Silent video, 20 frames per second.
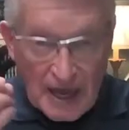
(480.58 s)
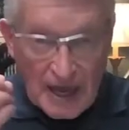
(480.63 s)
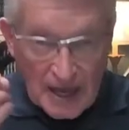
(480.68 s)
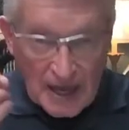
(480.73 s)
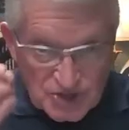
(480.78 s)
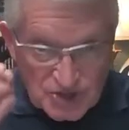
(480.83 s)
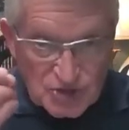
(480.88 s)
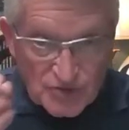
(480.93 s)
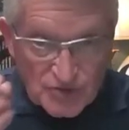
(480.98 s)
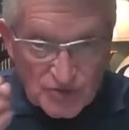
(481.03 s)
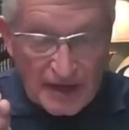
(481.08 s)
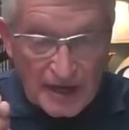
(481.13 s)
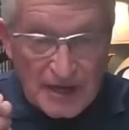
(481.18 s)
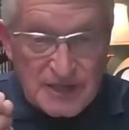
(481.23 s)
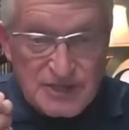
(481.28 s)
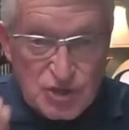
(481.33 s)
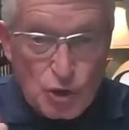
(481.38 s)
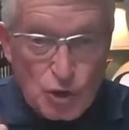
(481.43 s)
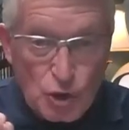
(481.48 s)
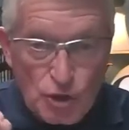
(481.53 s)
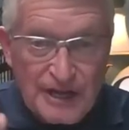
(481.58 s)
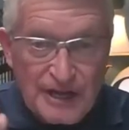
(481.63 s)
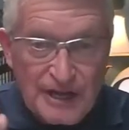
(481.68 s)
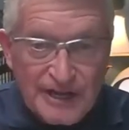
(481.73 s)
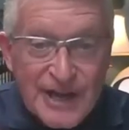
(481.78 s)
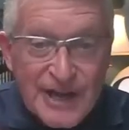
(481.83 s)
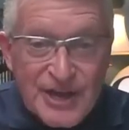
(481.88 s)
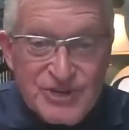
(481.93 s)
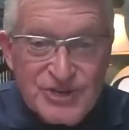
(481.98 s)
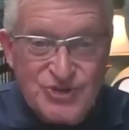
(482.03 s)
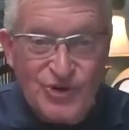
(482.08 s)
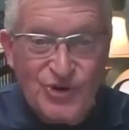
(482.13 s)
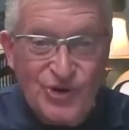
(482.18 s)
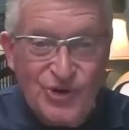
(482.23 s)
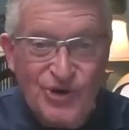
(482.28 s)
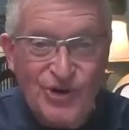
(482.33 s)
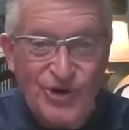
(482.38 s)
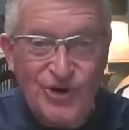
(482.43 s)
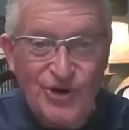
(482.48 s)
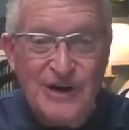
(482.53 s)
so that it's heard in his or
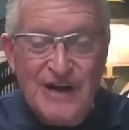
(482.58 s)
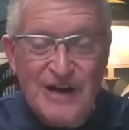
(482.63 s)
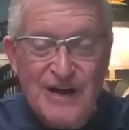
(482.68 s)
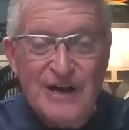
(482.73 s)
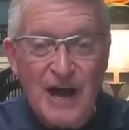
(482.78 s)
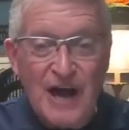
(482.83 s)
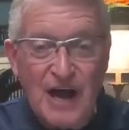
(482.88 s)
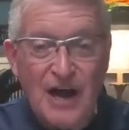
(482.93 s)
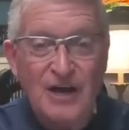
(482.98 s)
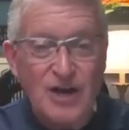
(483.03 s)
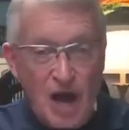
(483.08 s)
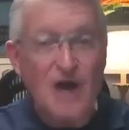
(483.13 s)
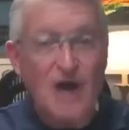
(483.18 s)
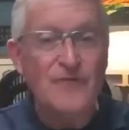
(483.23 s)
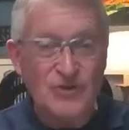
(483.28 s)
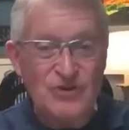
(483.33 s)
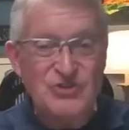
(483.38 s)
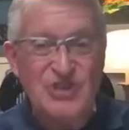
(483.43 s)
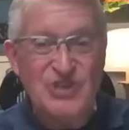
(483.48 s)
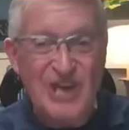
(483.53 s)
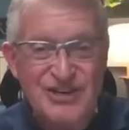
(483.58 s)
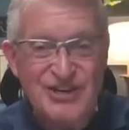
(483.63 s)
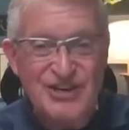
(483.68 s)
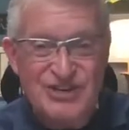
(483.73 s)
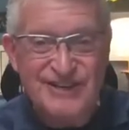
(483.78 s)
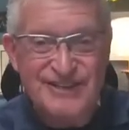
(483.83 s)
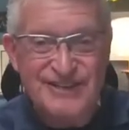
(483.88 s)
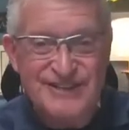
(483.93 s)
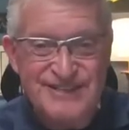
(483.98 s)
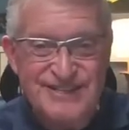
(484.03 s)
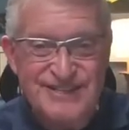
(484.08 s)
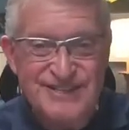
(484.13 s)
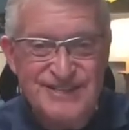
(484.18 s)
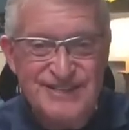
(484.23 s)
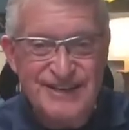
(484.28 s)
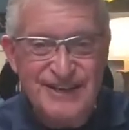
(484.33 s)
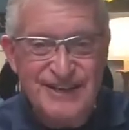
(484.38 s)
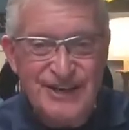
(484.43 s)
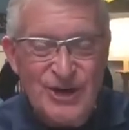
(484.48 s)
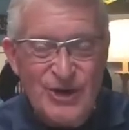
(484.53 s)
her conversations,
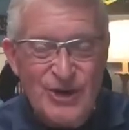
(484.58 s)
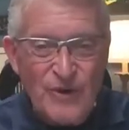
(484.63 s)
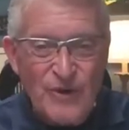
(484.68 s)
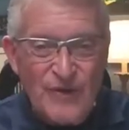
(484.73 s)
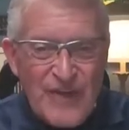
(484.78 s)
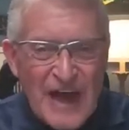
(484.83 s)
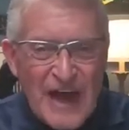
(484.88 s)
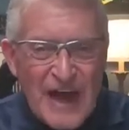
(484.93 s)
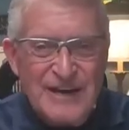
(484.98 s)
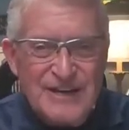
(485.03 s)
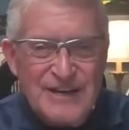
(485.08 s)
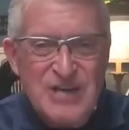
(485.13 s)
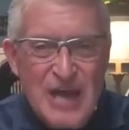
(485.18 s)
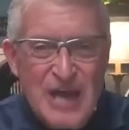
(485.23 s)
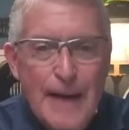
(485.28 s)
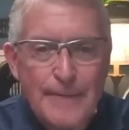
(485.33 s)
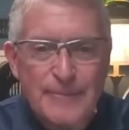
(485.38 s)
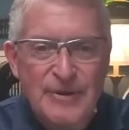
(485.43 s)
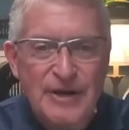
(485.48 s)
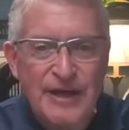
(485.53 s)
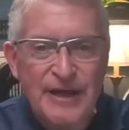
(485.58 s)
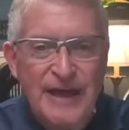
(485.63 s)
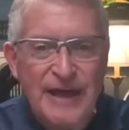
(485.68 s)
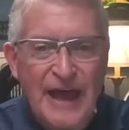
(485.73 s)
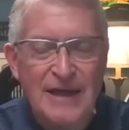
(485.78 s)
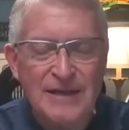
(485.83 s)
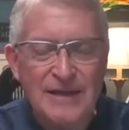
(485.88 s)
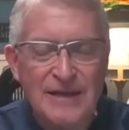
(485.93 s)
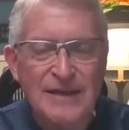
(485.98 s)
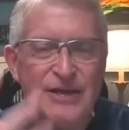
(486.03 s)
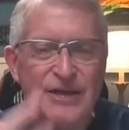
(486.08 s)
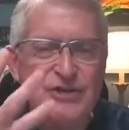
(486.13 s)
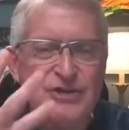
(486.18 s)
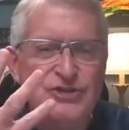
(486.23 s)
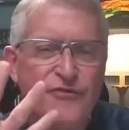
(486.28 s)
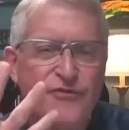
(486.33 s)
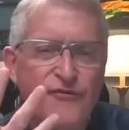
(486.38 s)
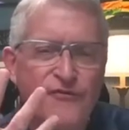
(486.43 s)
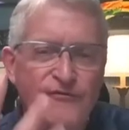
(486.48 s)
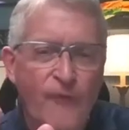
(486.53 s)
when that is happening at
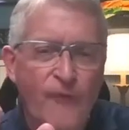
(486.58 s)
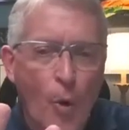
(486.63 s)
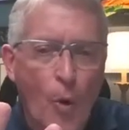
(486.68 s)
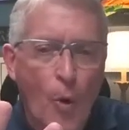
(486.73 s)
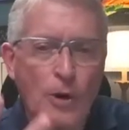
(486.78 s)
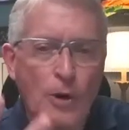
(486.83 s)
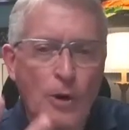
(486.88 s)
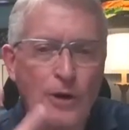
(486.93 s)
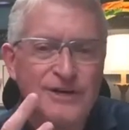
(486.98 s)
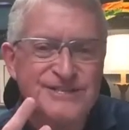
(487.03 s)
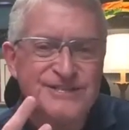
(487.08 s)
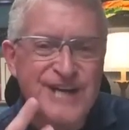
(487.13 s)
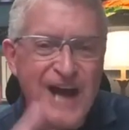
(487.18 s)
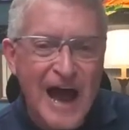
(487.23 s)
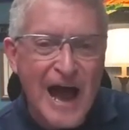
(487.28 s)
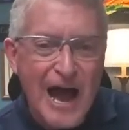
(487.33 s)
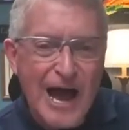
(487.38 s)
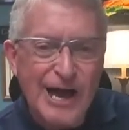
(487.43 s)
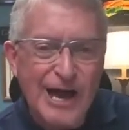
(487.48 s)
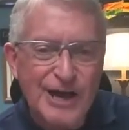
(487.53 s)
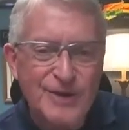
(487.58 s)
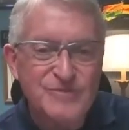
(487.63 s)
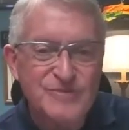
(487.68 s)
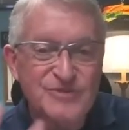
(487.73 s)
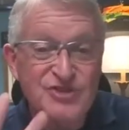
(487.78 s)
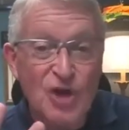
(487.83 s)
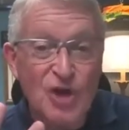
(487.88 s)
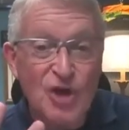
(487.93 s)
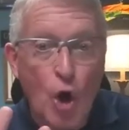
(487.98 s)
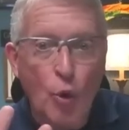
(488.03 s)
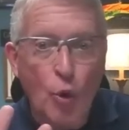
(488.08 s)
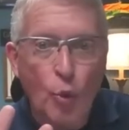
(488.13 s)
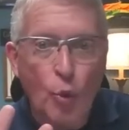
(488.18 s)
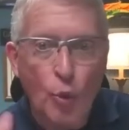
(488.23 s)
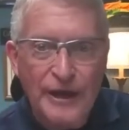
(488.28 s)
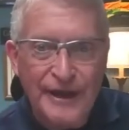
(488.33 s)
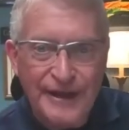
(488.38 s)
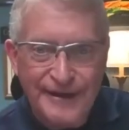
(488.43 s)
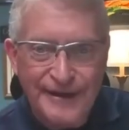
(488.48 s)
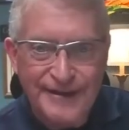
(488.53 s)
least four times a
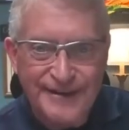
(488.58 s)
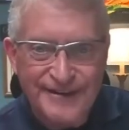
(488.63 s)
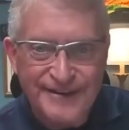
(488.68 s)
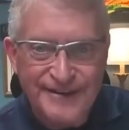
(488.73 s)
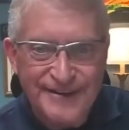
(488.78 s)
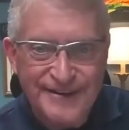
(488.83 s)
week,